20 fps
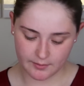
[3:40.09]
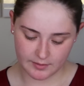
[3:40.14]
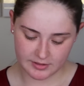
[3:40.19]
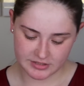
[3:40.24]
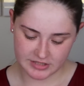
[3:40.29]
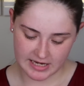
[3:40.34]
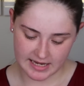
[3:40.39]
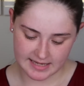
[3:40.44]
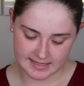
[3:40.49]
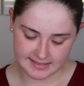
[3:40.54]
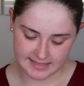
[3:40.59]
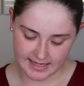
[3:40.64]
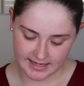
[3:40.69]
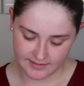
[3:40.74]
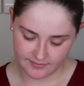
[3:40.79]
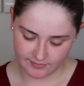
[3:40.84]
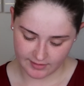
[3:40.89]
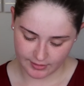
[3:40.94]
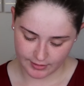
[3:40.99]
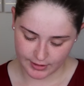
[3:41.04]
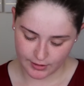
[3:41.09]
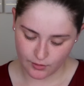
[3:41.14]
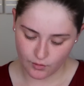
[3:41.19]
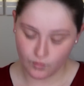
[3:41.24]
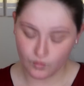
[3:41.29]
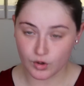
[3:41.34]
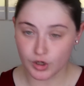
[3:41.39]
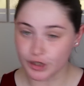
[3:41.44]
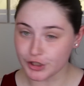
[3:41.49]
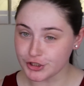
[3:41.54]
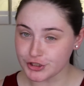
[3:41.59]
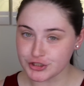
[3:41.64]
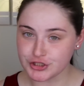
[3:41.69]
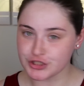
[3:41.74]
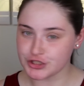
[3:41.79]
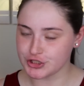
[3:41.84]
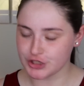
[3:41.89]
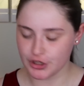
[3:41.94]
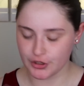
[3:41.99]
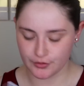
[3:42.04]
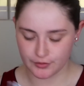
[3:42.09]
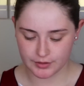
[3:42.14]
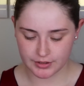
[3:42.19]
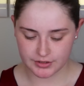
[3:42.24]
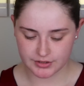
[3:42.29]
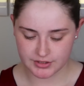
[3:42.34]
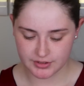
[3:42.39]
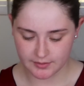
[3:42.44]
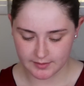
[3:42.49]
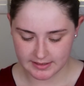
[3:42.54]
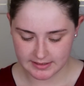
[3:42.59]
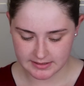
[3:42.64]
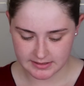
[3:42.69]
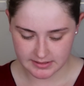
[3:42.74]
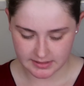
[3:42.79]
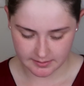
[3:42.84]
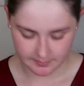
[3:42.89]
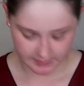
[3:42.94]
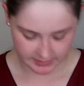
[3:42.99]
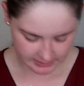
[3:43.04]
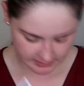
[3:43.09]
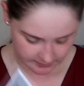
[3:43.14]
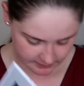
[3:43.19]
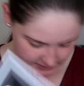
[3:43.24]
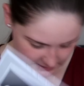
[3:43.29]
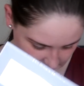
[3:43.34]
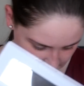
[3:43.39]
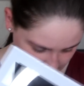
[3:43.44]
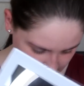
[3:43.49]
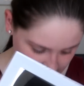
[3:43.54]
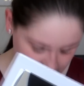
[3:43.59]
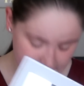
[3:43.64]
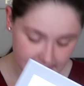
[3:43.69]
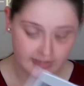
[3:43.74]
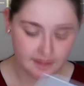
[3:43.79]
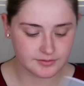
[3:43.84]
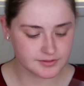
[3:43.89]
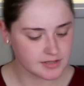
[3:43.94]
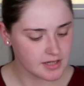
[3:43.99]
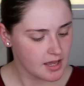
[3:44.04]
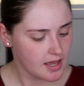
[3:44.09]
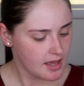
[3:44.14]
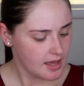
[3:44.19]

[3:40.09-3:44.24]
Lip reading: which has a very orange tone to it. I'm gonna take these out.